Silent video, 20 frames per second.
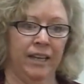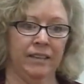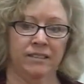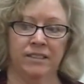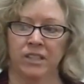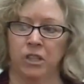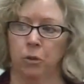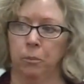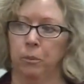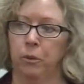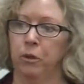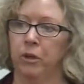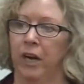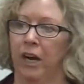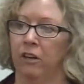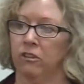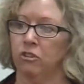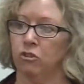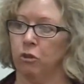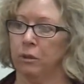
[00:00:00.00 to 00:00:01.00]
I still put
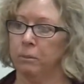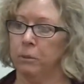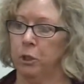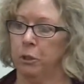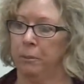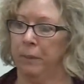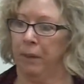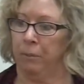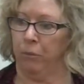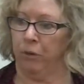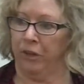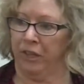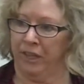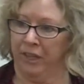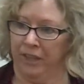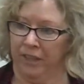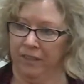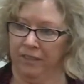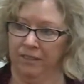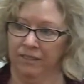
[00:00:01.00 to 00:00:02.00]
our scripture memory
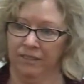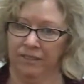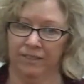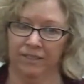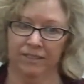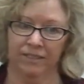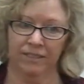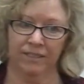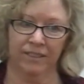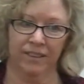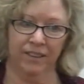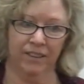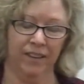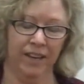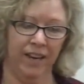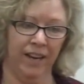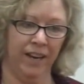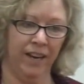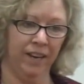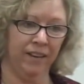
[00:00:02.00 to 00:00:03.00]
in
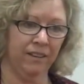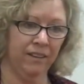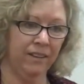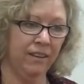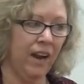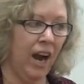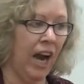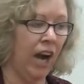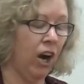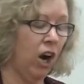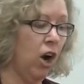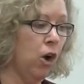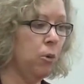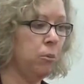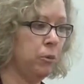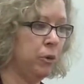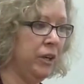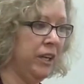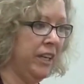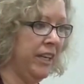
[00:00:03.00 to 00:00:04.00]
and our
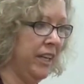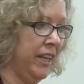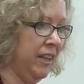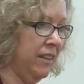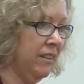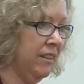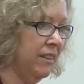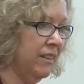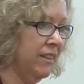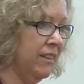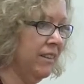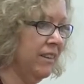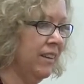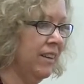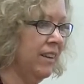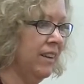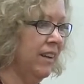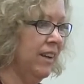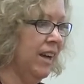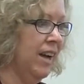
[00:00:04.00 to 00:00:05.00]
home reading,
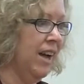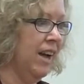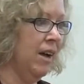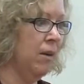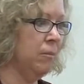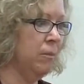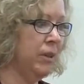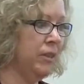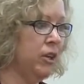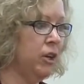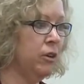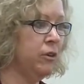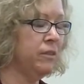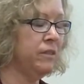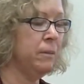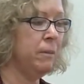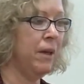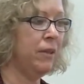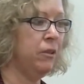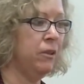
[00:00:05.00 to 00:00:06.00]
but there are
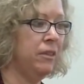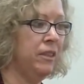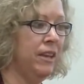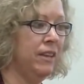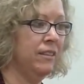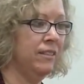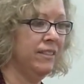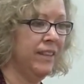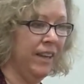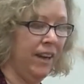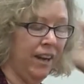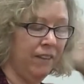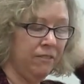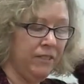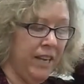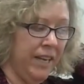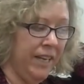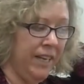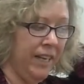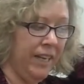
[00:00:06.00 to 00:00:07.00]
some other things that I've
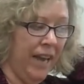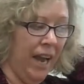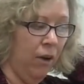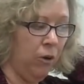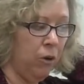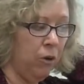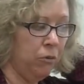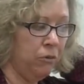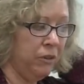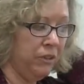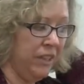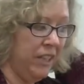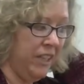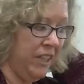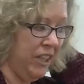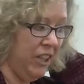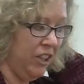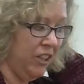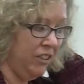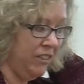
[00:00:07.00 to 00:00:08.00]
taken out over the
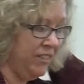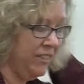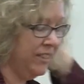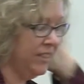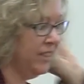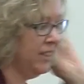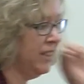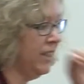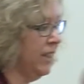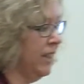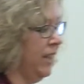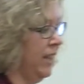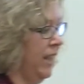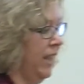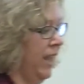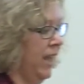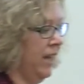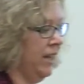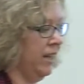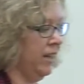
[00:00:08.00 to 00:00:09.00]
years,
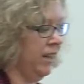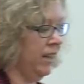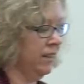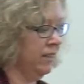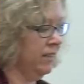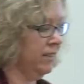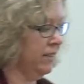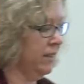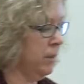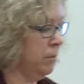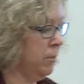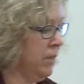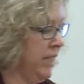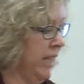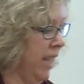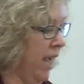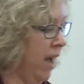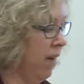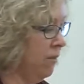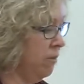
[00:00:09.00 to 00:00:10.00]
and it has slimmed
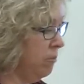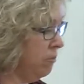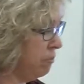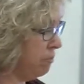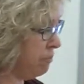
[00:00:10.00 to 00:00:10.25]
down.